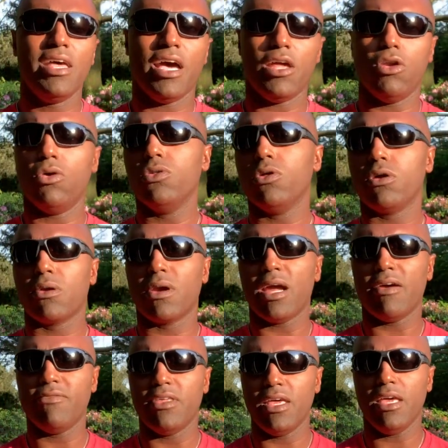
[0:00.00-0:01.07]
I no longer
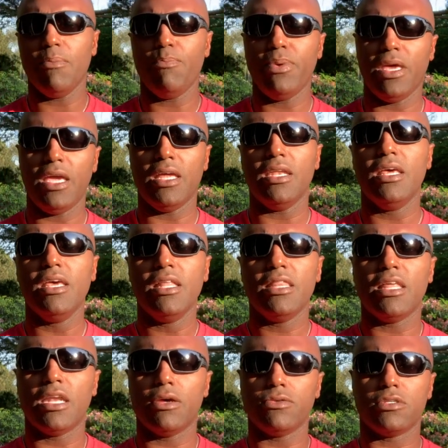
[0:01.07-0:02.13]
have the hip pain
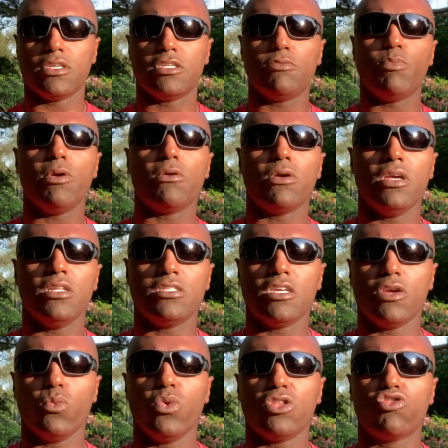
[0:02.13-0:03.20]
that I was
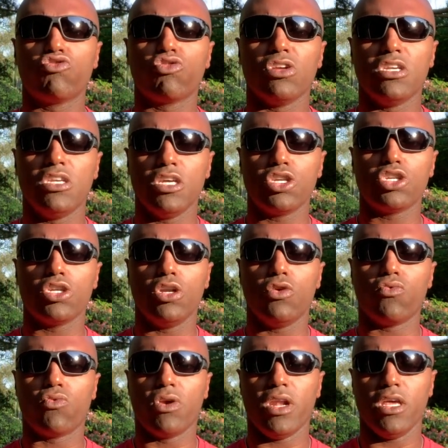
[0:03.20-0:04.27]
experiencing with
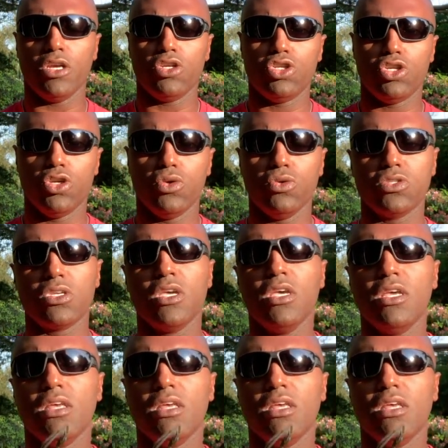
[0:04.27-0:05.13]
traditional running shoes.